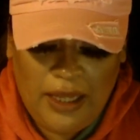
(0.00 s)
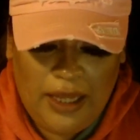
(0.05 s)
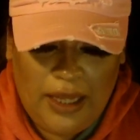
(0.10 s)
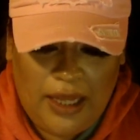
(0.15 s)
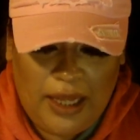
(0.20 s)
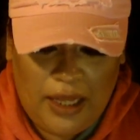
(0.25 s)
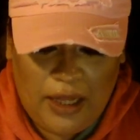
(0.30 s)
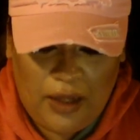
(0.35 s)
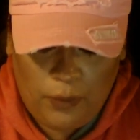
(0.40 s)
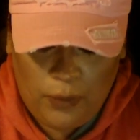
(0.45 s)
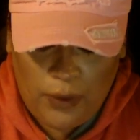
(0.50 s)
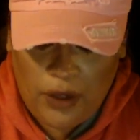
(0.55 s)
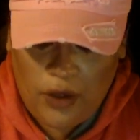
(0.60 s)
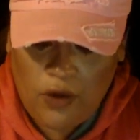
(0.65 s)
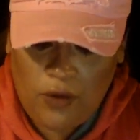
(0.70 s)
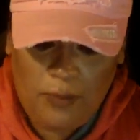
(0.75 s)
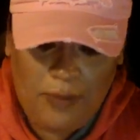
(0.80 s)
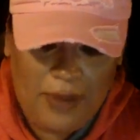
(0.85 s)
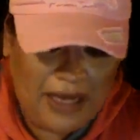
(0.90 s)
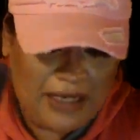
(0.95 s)
Uh, we
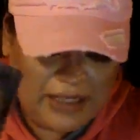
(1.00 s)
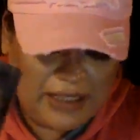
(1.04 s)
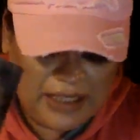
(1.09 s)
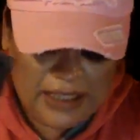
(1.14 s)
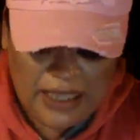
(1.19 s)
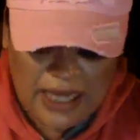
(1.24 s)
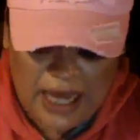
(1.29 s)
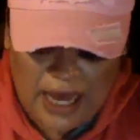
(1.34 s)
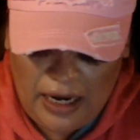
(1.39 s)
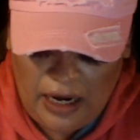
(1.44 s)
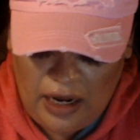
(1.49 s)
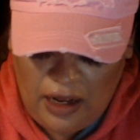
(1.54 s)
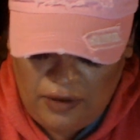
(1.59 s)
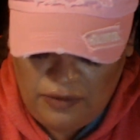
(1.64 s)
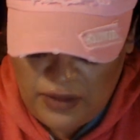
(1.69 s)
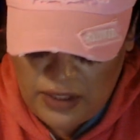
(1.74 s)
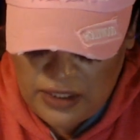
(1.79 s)
go back to that of